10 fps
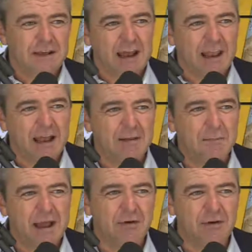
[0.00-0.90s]
I like the
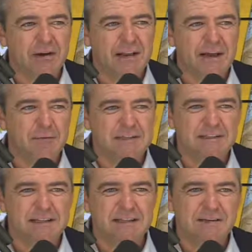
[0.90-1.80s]
background. I like what you
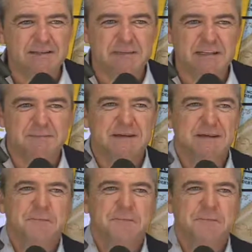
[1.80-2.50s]
did there, Smith.